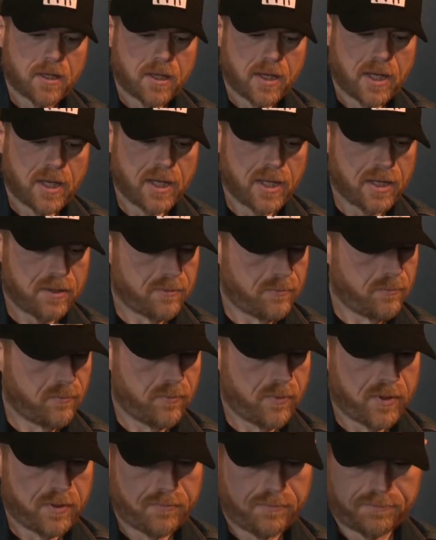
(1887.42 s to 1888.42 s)
I
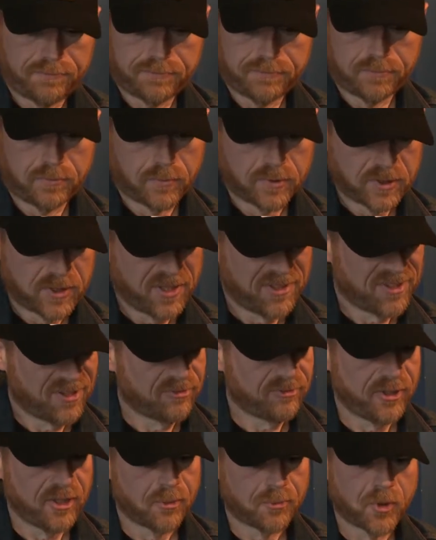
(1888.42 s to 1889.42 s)
we was sitting there
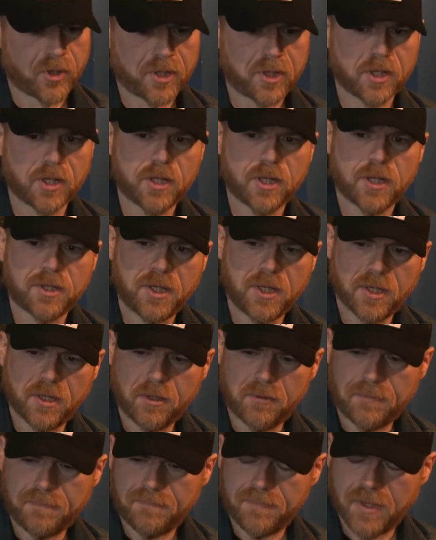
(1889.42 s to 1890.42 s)
feeling pretty good, you
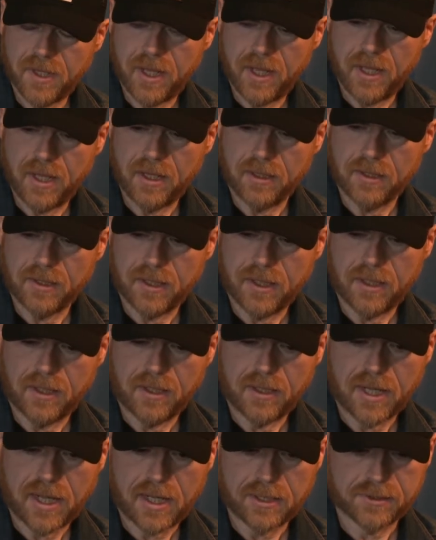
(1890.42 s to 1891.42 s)
know. And
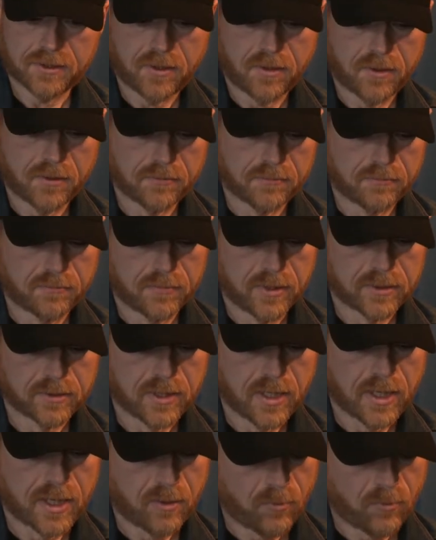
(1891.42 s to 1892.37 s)
uh, I started, I was like, I